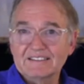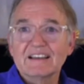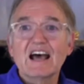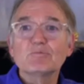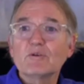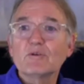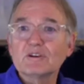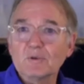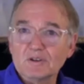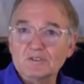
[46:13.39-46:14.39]
I bring
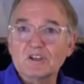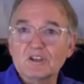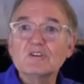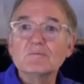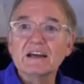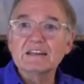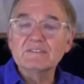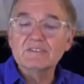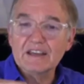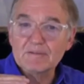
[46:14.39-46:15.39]
1 rose, you might
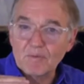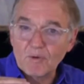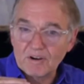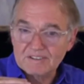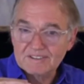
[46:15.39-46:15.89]
even get more.